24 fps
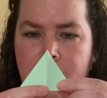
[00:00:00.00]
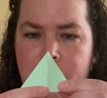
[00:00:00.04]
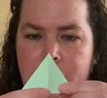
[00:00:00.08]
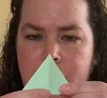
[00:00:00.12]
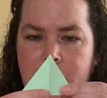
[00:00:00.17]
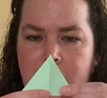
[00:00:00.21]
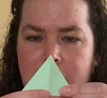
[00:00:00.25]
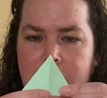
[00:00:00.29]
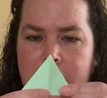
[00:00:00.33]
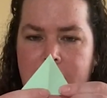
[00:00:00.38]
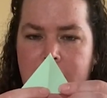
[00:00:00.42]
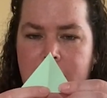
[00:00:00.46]

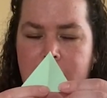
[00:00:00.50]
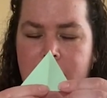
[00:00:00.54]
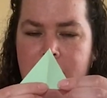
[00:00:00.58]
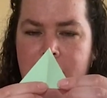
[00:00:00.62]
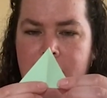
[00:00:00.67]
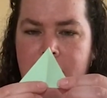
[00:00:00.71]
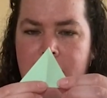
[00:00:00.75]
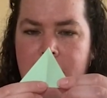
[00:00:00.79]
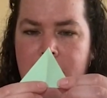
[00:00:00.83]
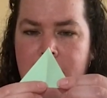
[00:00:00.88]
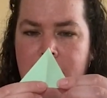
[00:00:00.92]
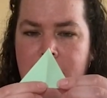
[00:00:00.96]

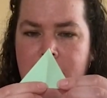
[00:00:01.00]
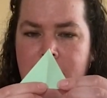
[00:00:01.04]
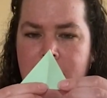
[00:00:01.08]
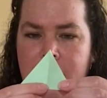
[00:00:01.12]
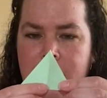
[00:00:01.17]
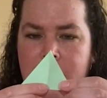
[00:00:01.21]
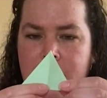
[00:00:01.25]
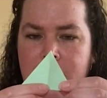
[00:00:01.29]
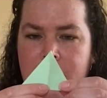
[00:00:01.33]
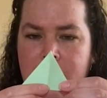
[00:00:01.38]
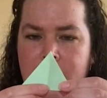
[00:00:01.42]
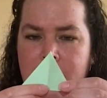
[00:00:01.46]
triangle,
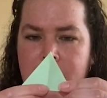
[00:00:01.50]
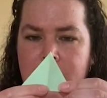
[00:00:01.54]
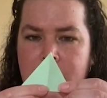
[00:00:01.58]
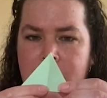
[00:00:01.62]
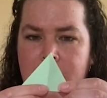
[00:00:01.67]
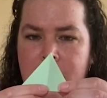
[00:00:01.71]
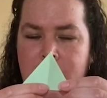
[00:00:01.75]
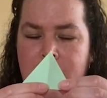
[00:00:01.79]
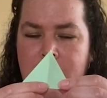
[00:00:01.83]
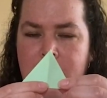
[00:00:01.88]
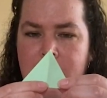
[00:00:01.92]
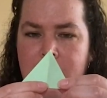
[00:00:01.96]

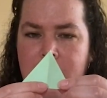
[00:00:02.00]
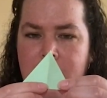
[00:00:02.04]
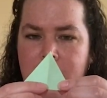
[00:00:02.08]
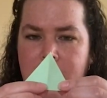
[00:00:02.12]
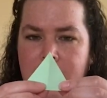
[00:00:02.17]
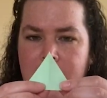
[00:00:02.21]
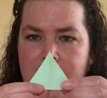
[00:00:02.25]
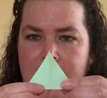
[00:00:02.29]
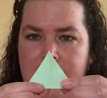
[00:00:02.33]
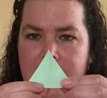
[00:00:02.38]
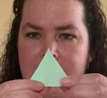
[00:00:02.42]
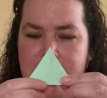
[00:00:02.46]

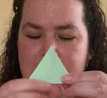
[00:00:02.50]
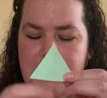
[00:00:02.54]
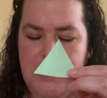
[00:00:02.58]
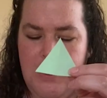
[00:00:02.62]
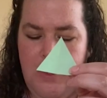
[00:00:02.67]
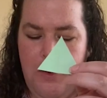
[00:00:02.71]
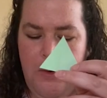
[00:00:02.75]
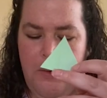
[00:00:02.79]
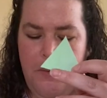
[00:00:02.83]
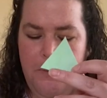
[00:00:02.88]
like so.